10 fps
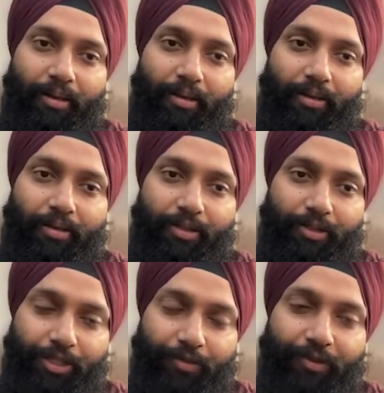So
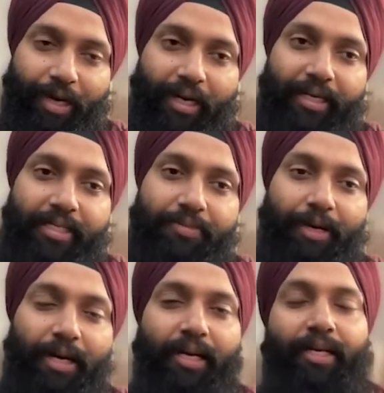Shefali is
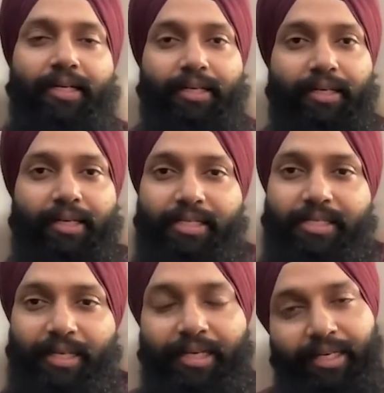brilliant
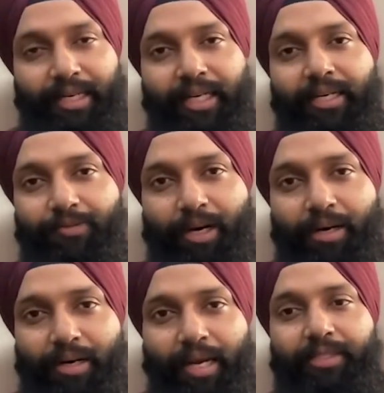is indeed
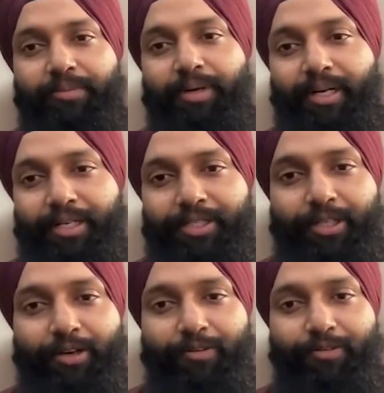one explanation
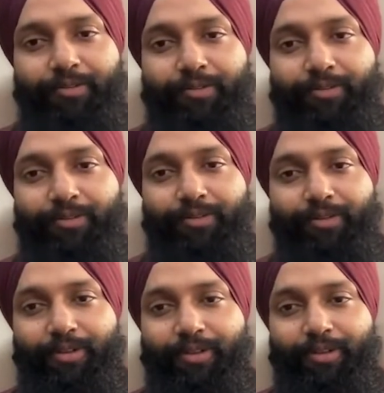of
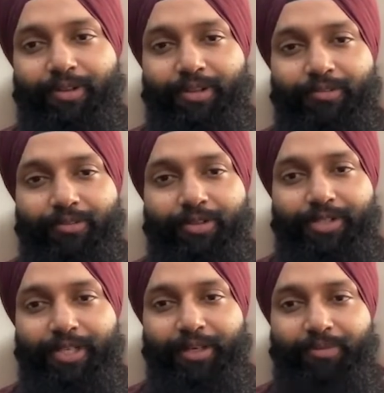the first
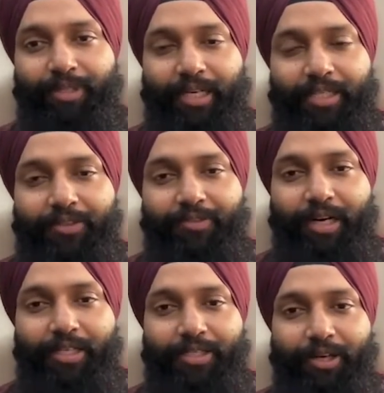statement, that
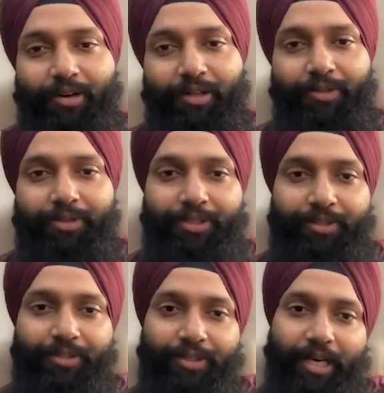Shefali solved a
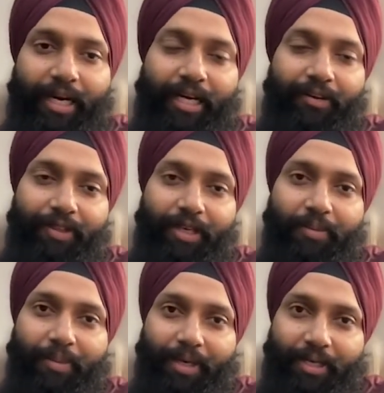question correctly within a
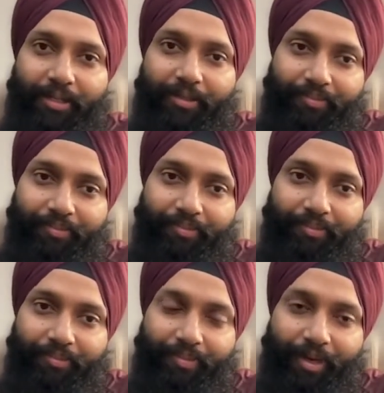minute.
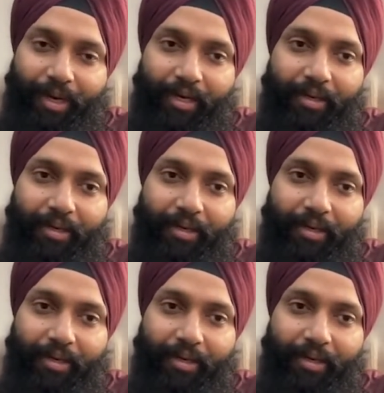Right?